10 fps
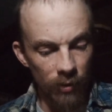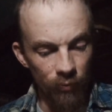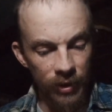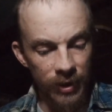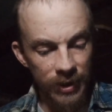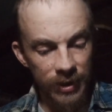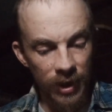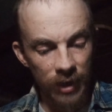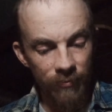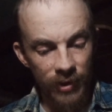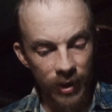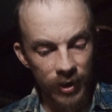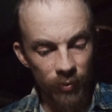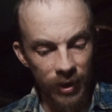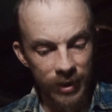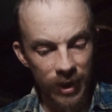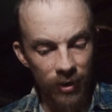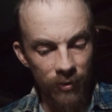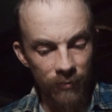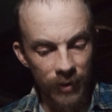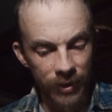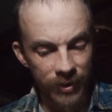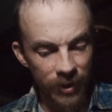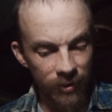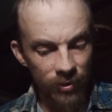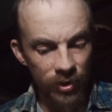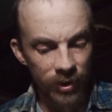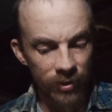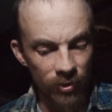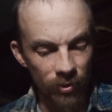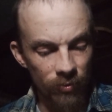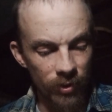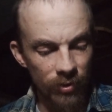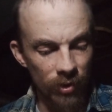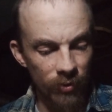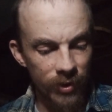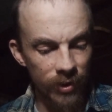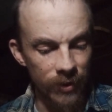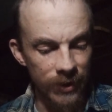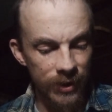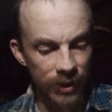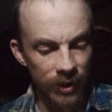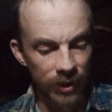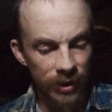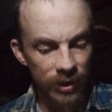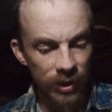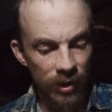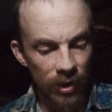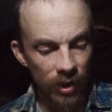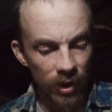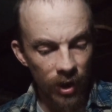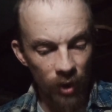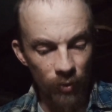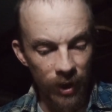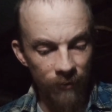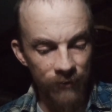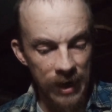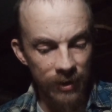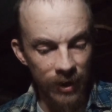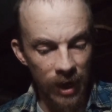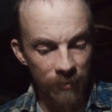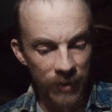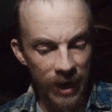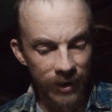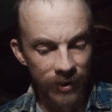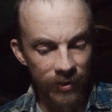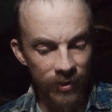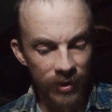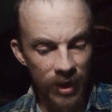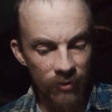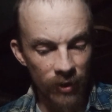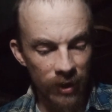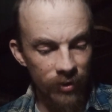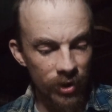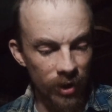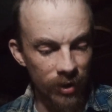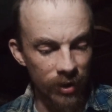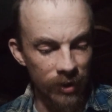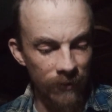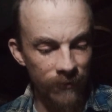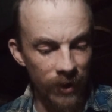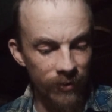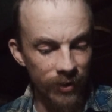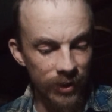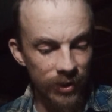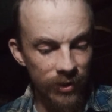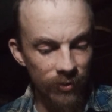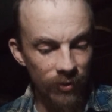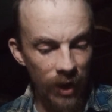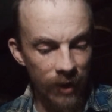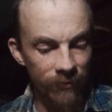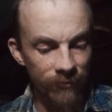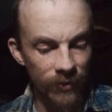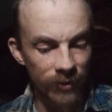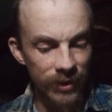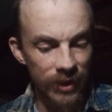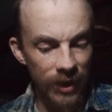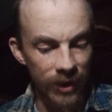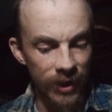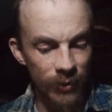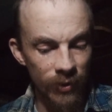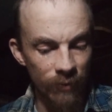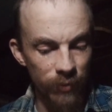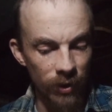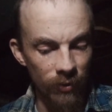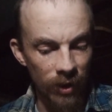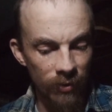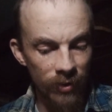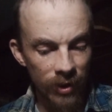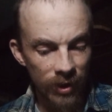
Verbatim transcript: But this time, things worked out, as they usually do when you go with your instincts and when I finally got back to the derailed junker, I found these two half frozen heads with the blowout,